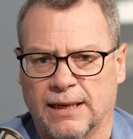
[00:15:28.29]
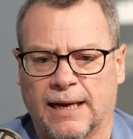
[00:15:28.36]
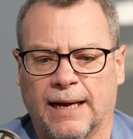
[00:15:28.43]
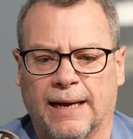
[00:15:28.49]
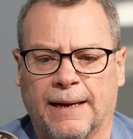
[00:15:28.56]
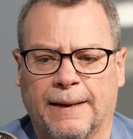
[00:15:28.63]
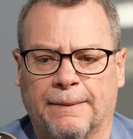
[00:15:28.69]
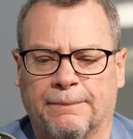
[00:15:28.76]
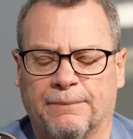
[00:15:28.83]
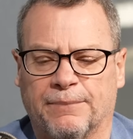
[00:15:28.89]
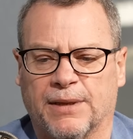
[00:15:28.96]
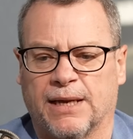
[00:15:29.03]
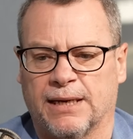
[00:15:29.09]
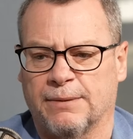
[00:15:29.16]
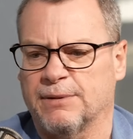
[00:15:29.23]

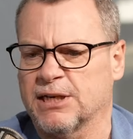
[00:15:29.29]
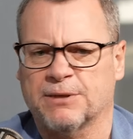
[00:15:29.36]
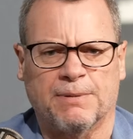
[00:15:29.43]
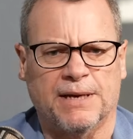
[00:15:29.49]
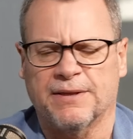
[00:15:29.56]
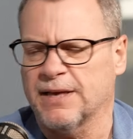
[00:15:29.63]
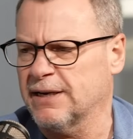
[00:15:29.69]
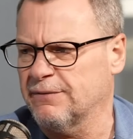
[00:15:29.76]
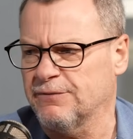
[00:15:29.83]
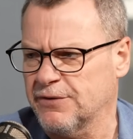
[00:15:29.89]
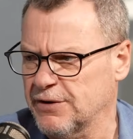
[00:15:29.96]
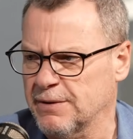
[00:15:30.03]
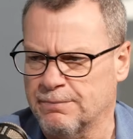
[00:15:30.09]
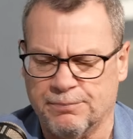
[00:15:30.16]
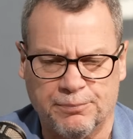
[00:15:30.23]
And let me explain that in
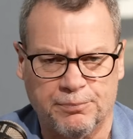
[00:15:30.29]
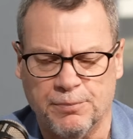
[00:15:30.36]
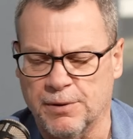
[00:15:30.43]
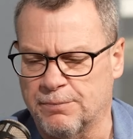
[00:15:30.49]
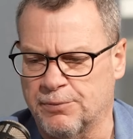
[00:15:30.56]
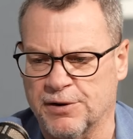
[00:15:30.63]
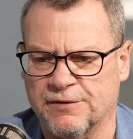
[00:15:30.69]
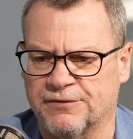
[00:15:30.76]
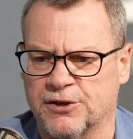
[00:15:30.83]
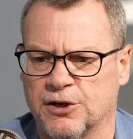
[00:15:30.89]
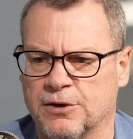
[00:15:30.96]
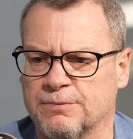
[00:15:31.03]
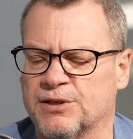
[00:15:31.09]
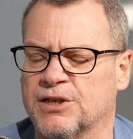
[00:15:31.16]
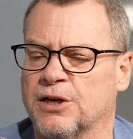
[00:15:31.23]
very brief terms.